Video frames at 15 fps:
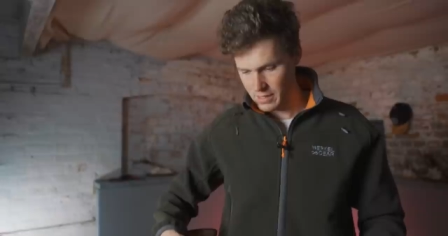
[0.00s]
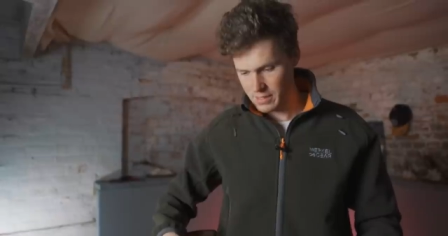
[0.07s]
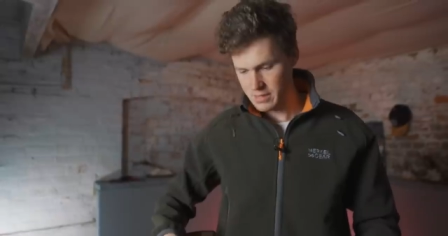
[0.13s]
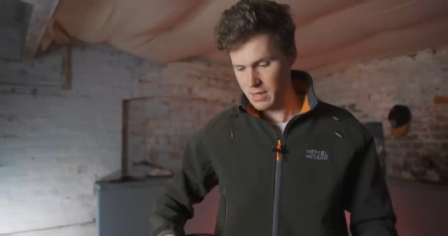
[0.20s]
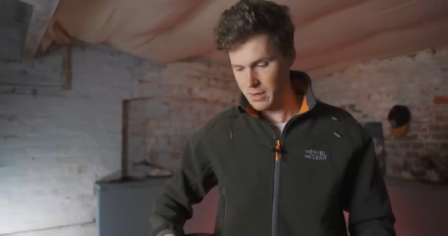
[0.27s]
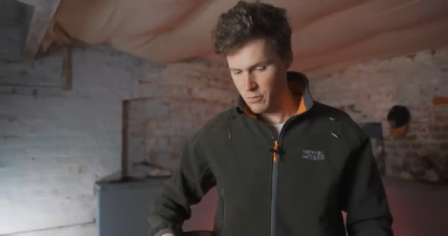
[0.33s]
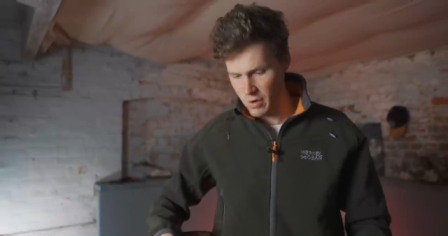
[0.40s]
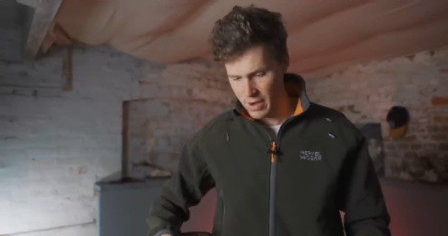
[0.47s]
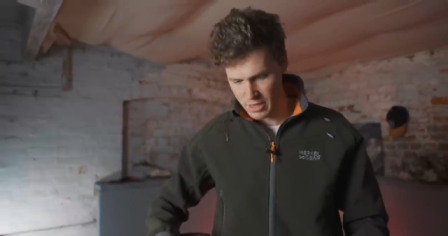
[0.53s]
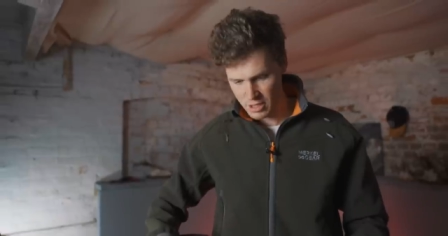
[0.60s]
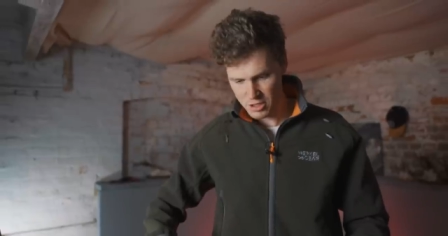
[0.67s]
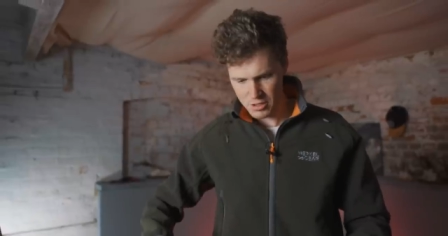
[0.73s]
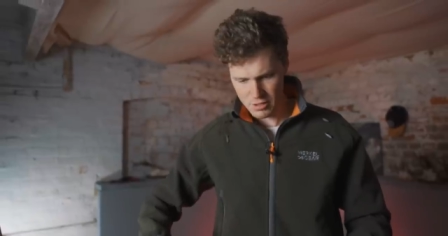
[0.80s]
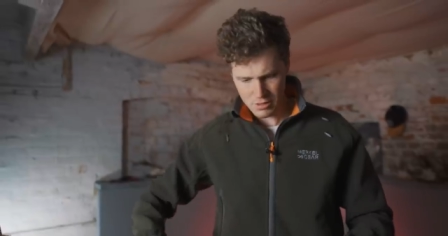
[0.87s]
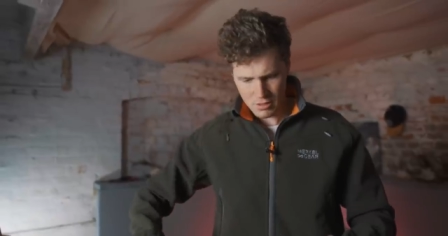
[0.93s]
slimmer
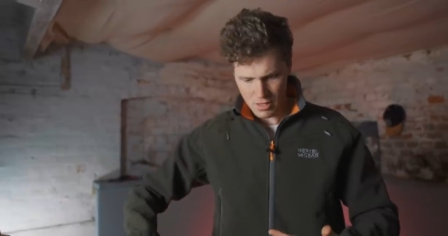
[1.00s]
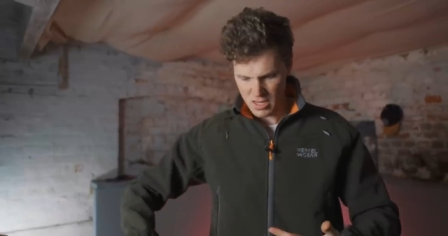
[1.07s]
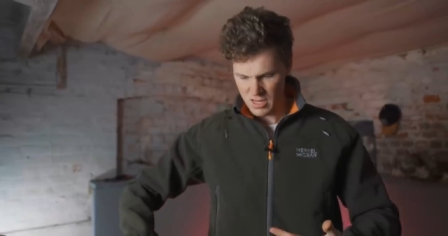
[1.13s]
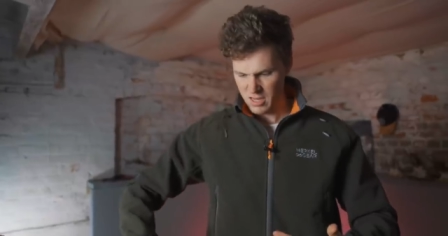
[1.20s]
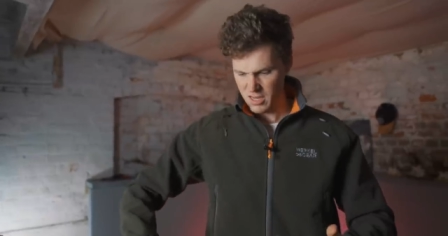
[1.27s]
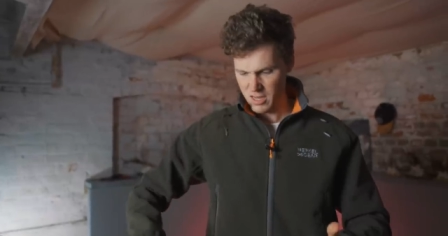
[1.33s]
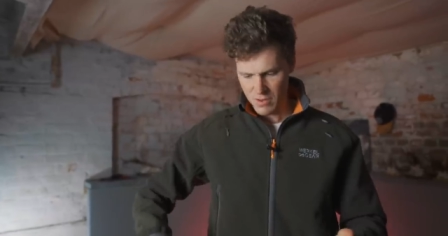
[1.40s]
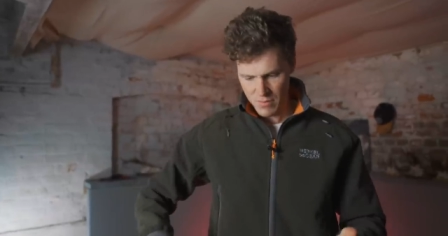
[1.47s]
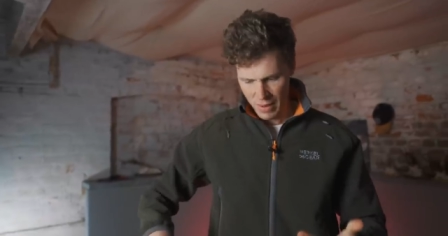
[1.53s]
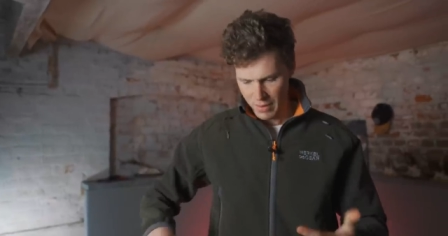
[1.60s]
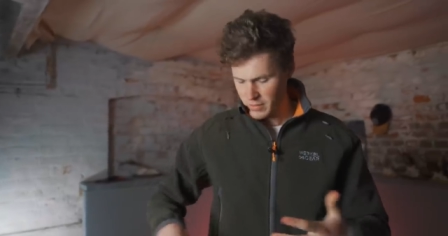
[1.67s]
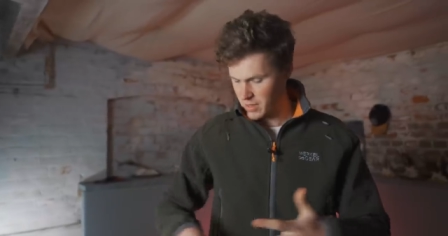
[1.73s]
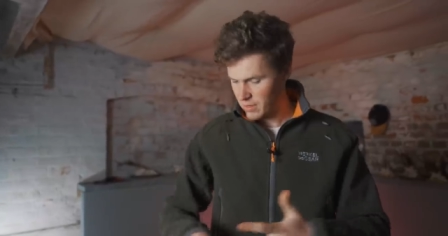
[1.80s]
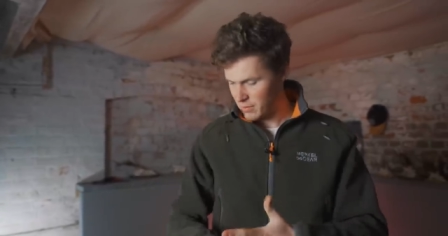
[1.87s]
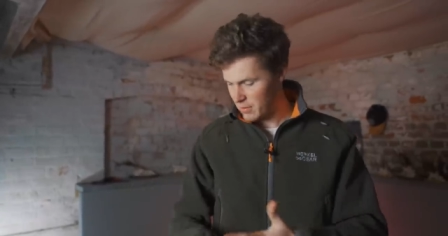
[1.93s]
action,
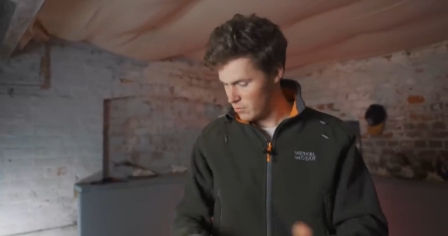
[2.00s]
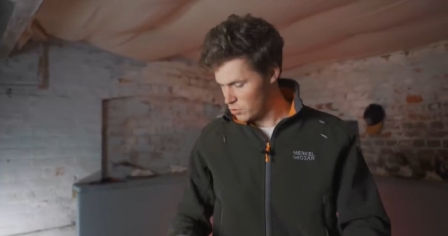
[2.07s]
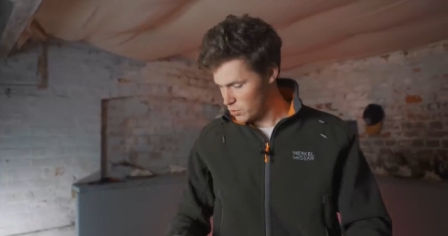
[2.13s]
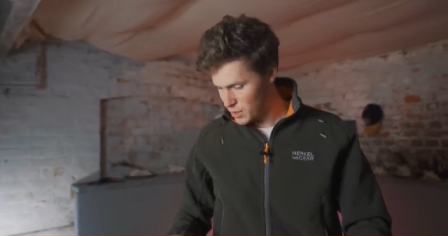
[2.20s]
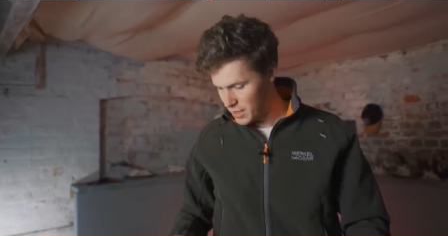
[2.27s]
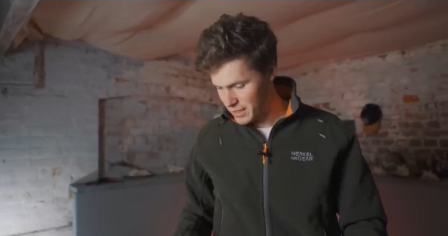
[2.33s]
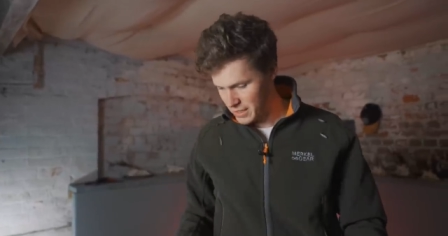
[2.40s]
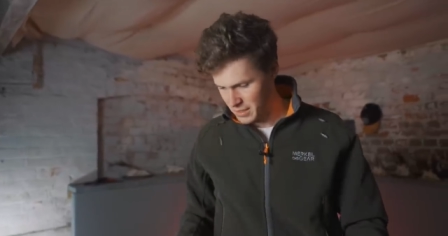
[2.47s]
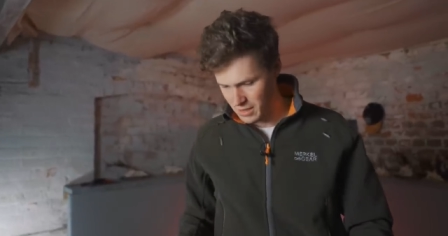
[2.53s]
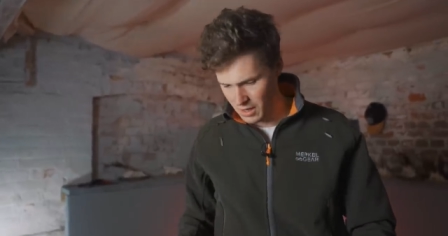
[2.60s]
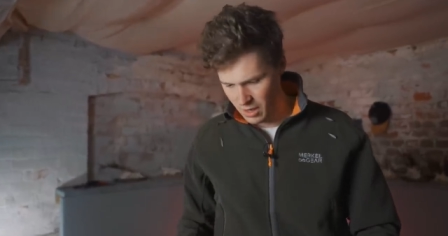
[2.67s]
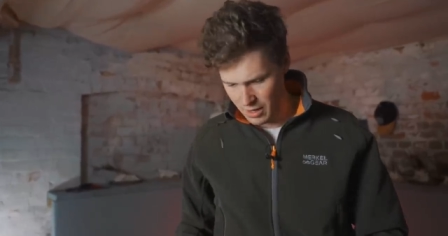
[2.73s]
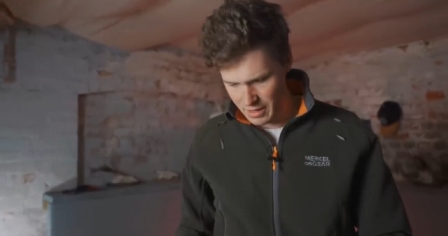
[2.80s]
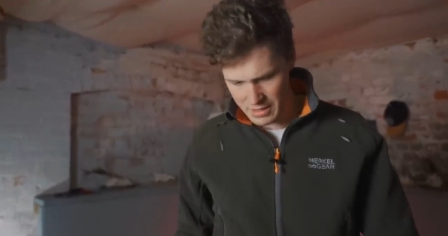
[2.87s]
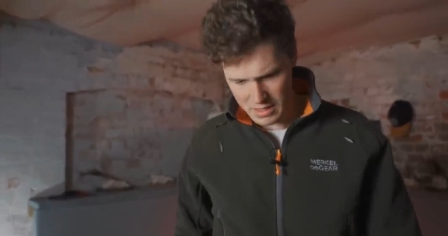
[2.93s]
perhaps a little bit more sleek in the
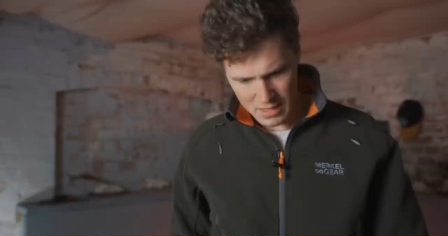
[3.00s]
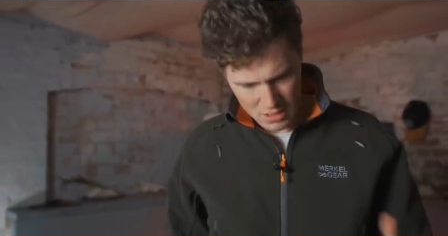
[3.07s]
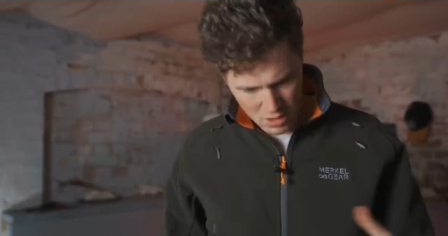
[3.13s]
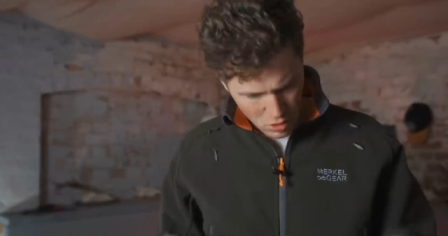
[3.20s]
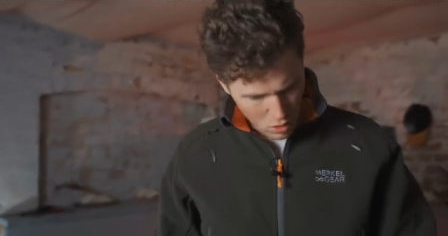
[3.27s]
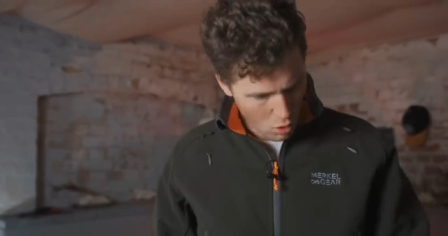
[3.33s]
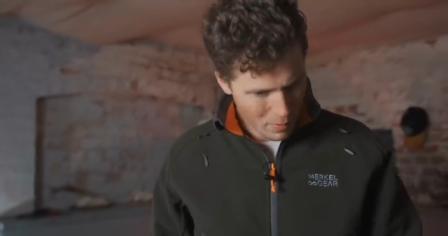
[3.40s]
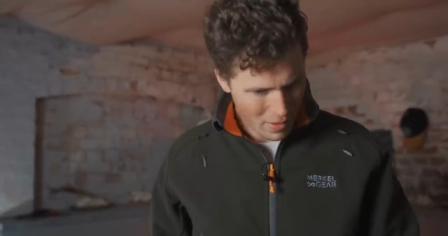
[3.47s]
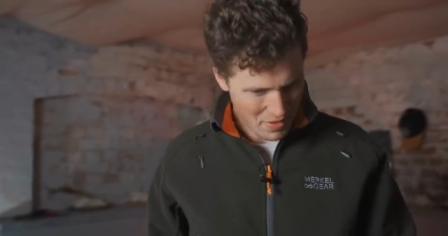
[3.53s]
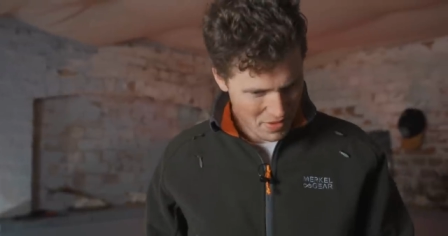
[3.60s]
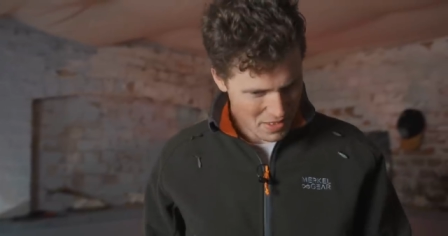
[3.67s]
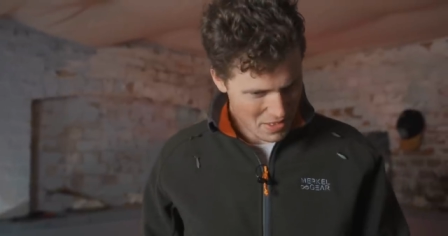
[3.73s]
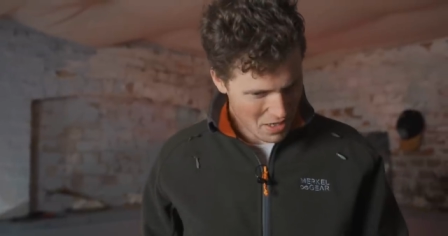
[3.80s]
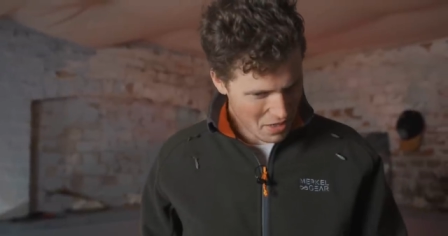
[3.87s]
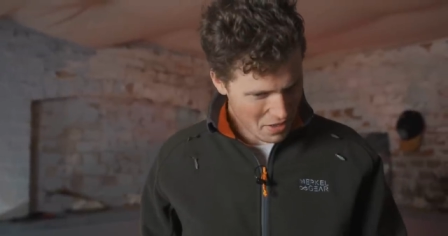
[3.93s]
lines. There's a lot about
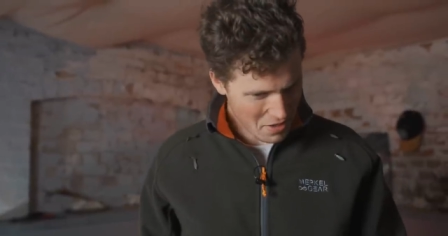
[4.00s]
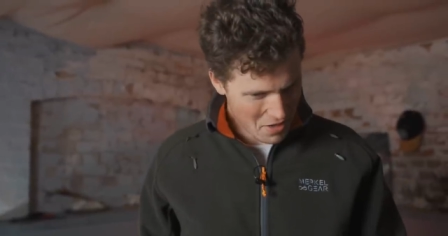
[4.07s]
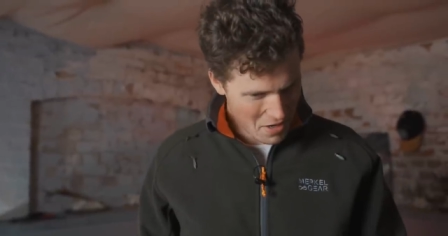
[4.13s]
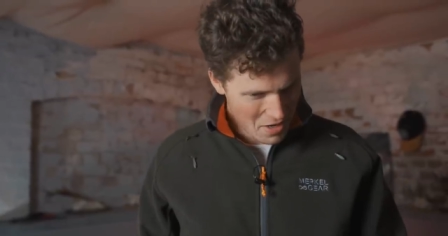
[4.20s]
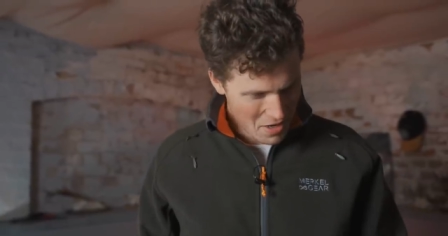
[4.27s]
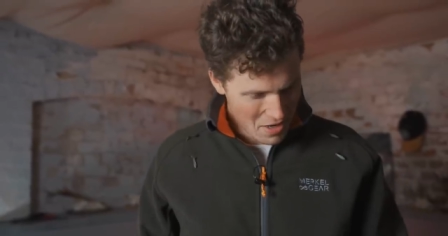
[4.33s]
this gun